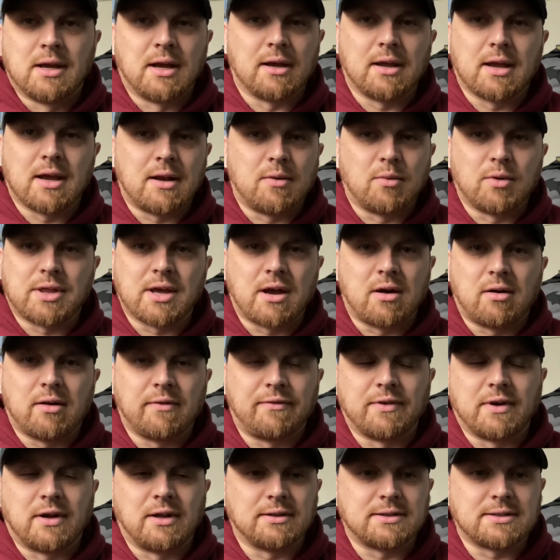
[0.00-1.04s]
again, with how I
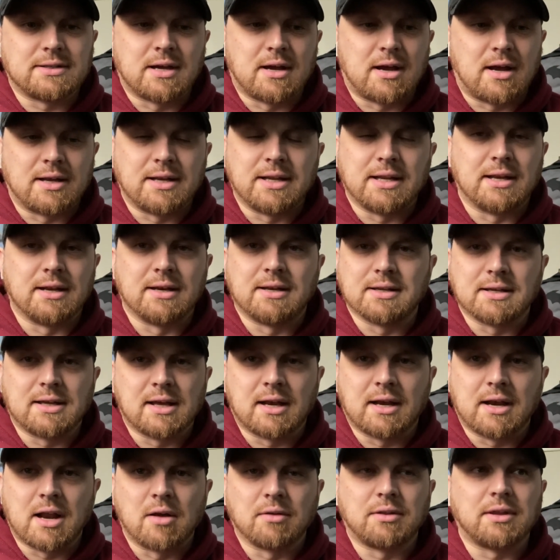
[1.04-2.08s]
felt, I needed to
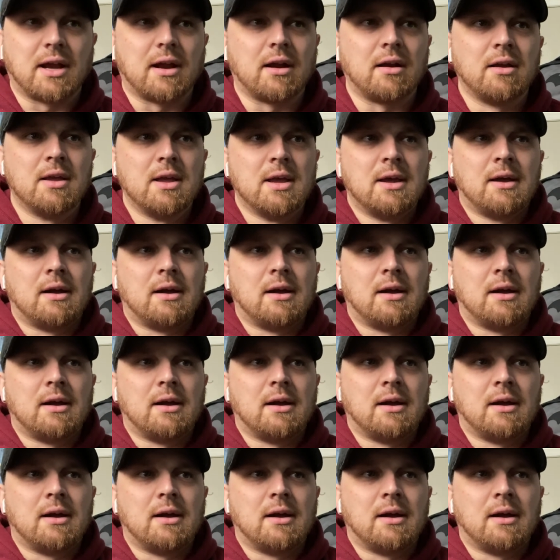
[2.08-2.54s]
get it out there.